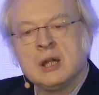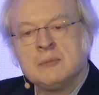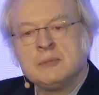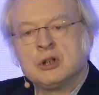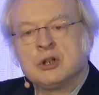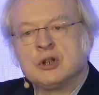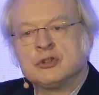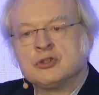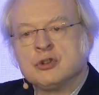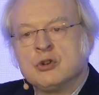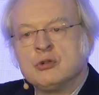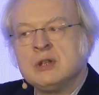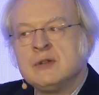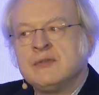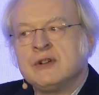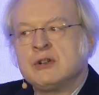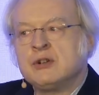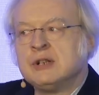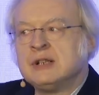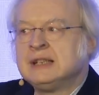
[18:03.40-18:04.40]
because only
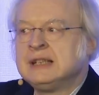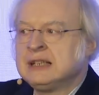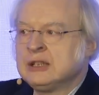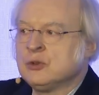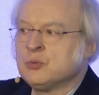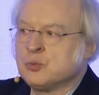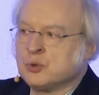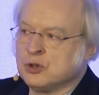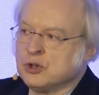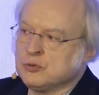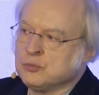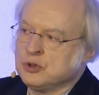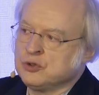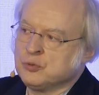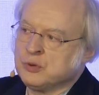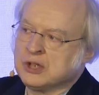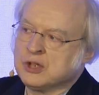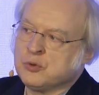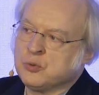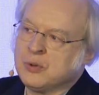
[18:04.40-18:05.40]
very little work
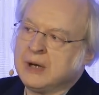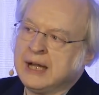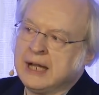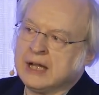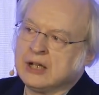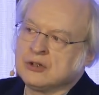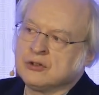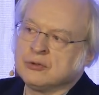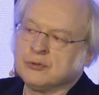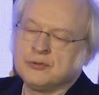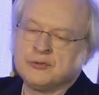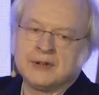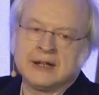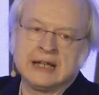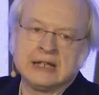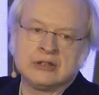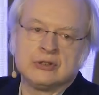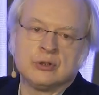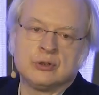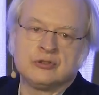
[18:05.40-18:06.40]
was required to
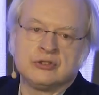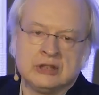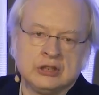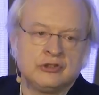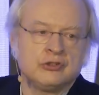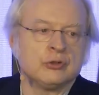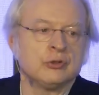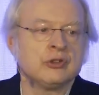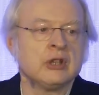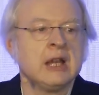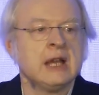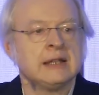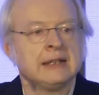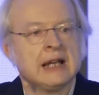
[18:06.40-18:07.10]
find those issues.